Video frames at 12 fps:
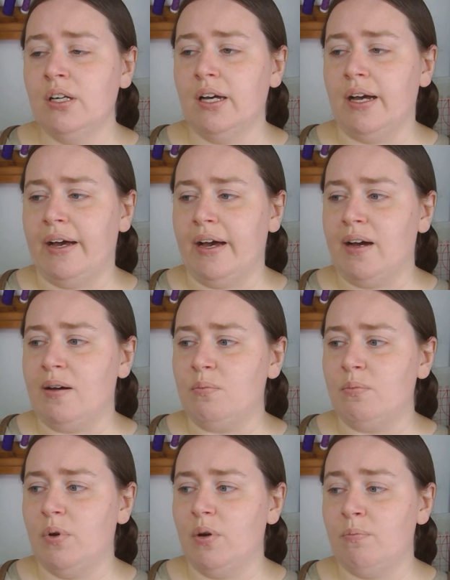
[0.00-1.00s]

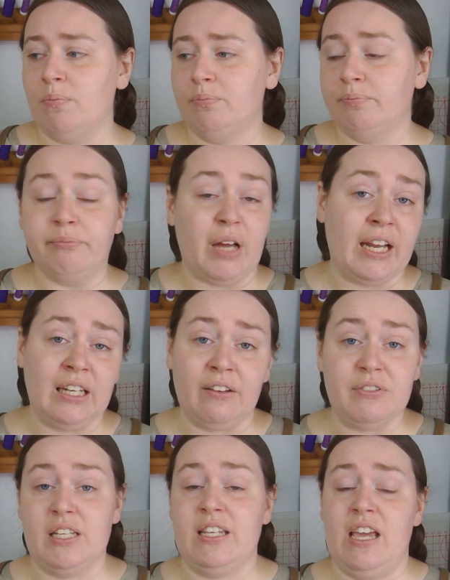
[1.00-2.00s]
I'd
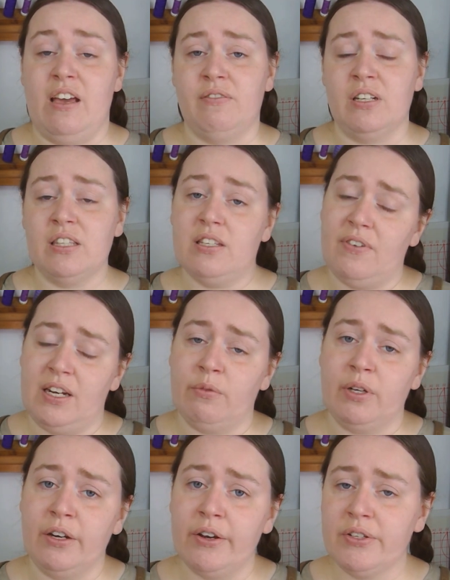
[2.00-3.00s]
love to see evidence if
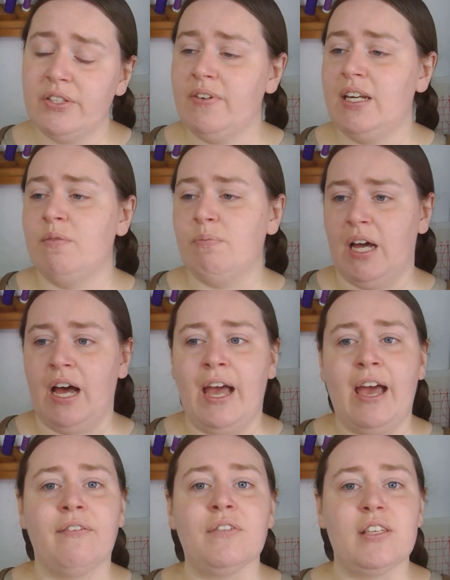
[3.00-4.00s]
anyone knows of any, but I
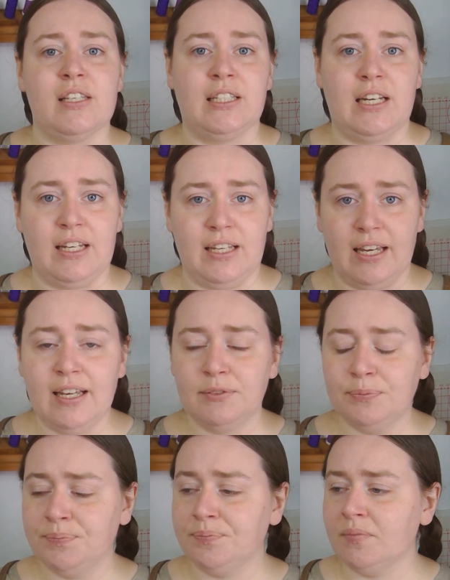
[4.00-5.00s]
haven't seen any yet.